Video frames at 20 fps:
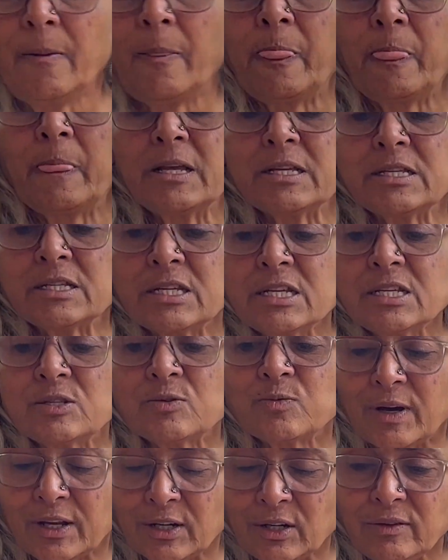this is
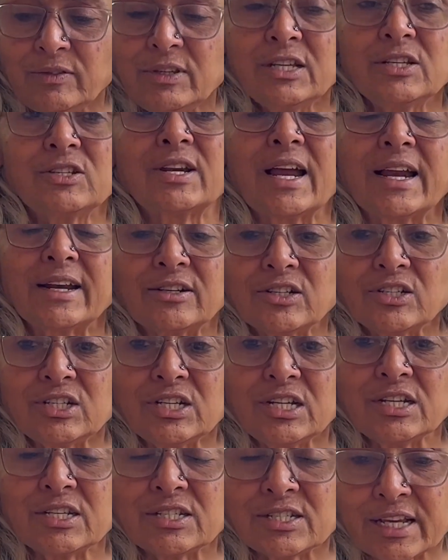one of the
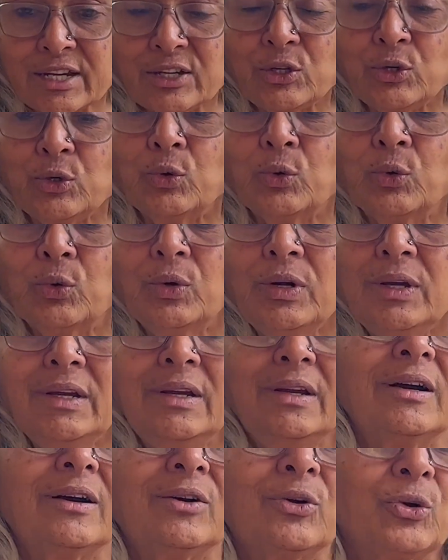strategies that
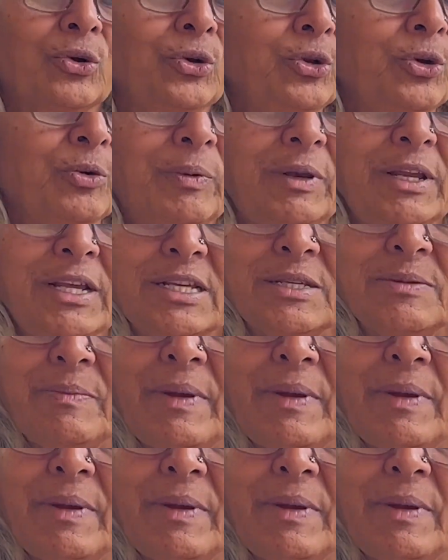could you please